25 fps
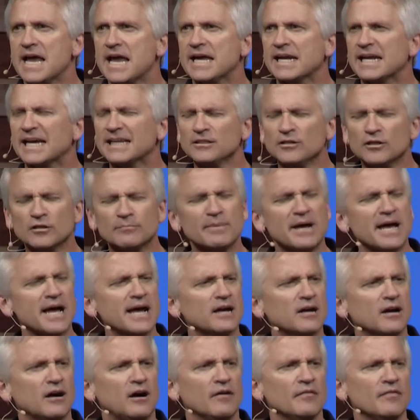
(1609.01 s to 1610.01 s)
And I look
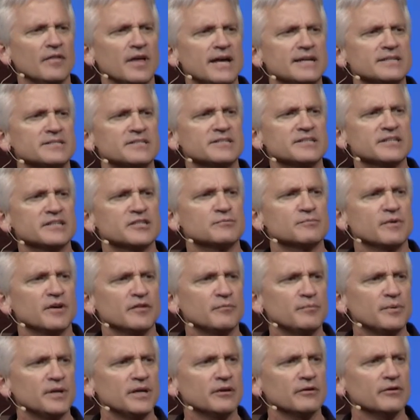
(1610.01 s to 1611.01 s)
back on that six
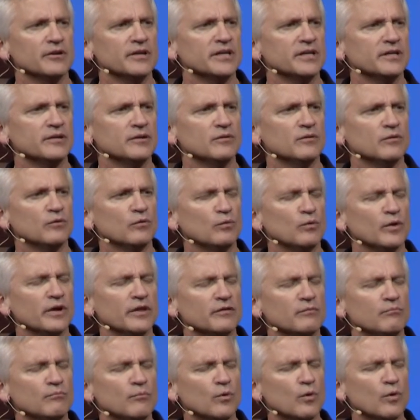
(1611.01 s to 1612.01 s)
month period
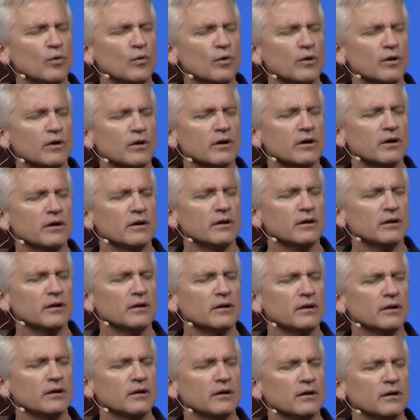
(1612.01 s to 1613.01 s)
with more
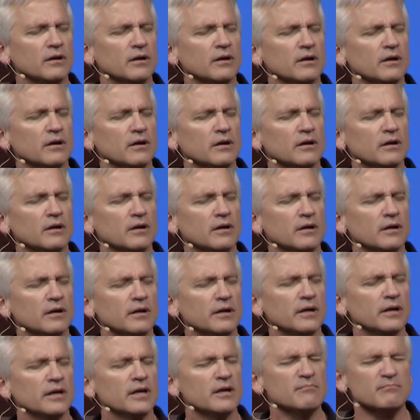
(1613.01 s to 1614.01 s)
uh,
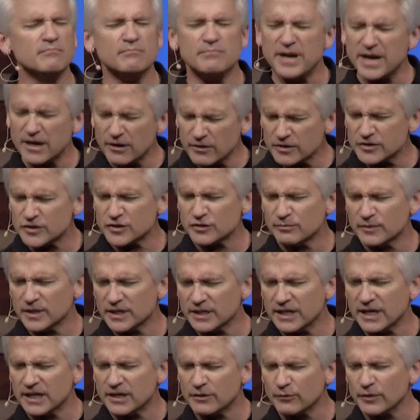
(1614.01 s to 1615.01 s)

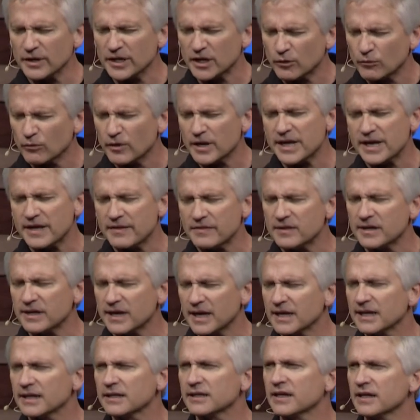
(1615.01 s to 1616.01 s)
embarrassment and regret than
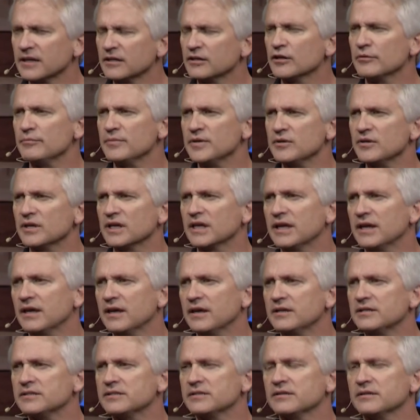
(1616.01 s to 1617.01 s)
I can
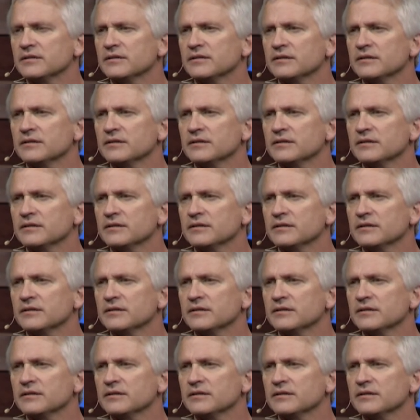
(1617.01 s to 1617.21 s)
communicate.